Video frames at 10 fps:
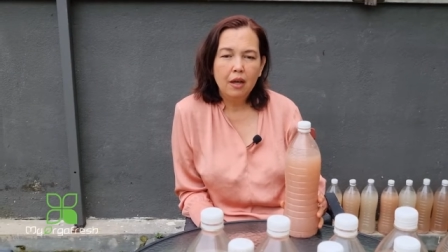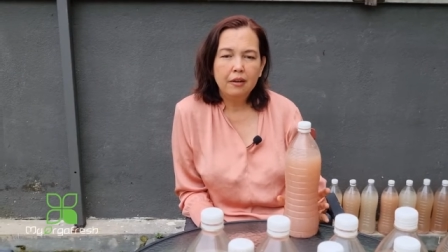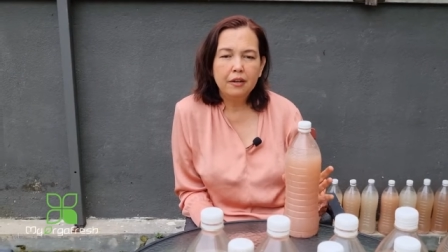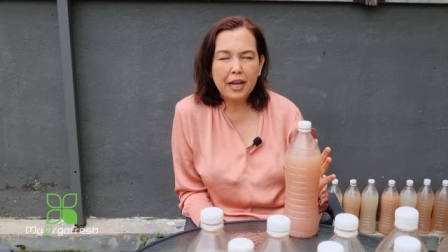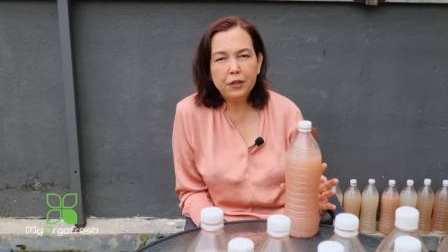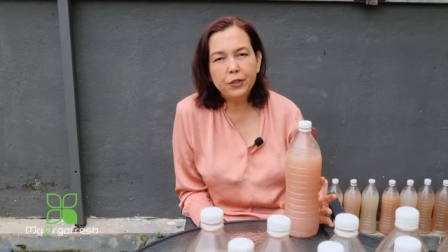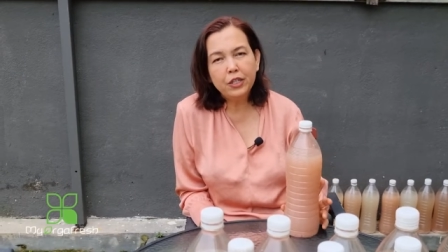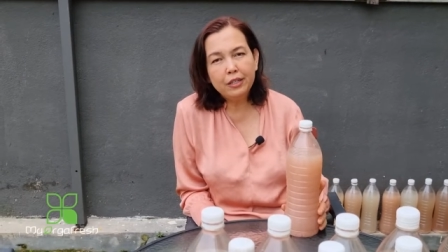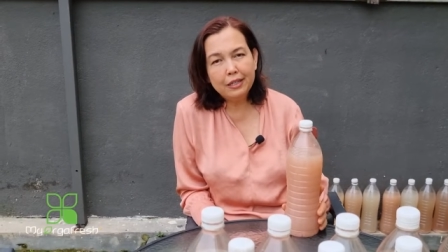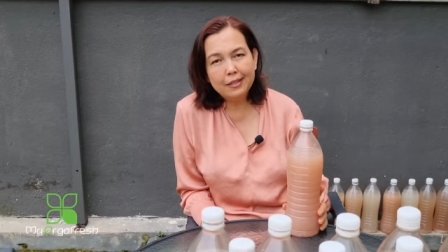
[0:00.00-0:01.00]
The
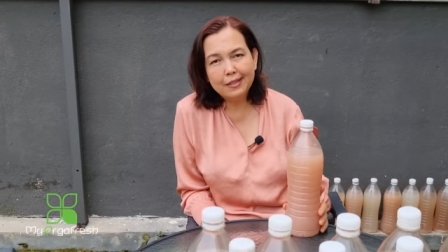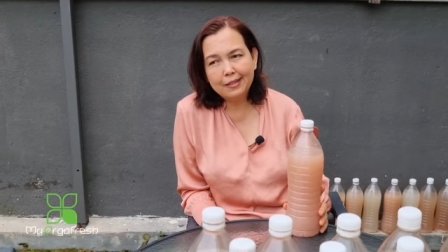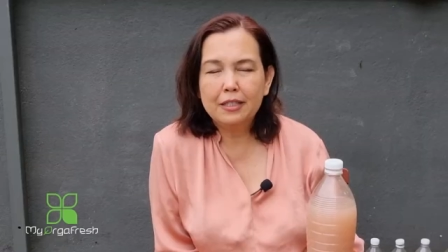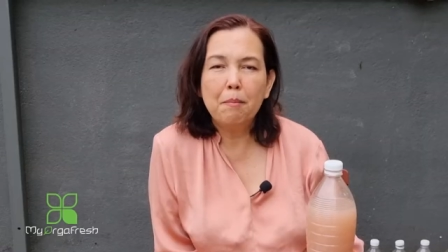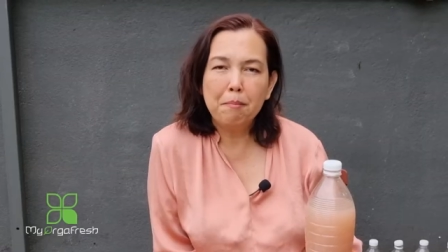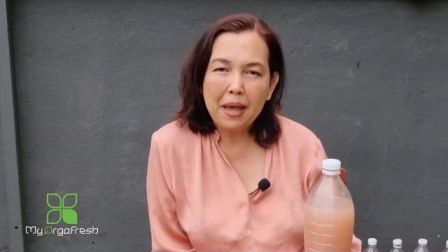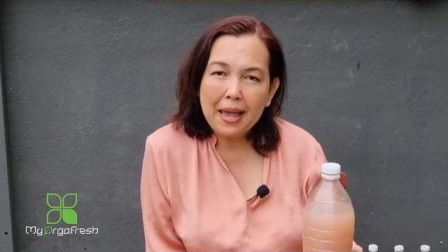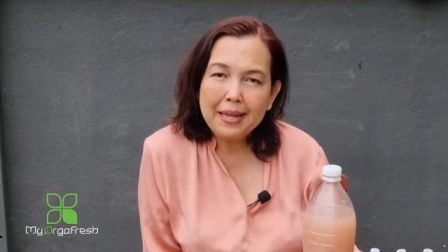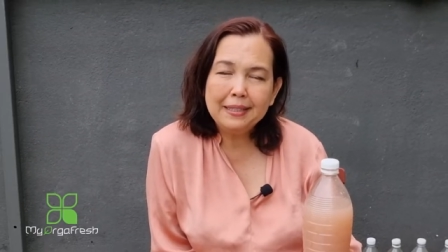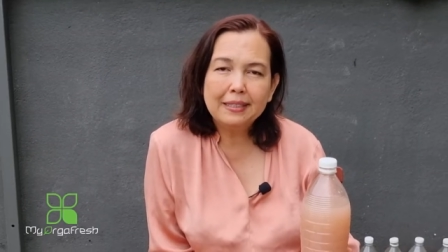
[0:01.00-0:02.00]
nitrogen is, is the
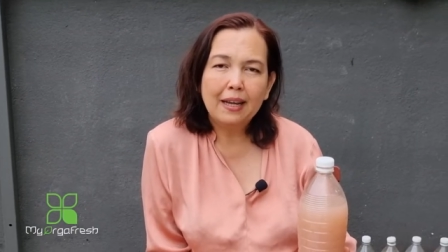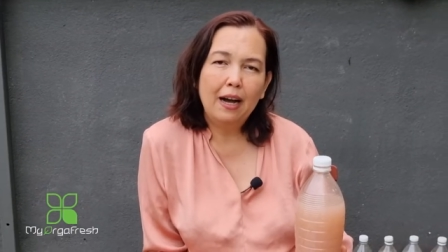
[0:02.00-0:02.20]
main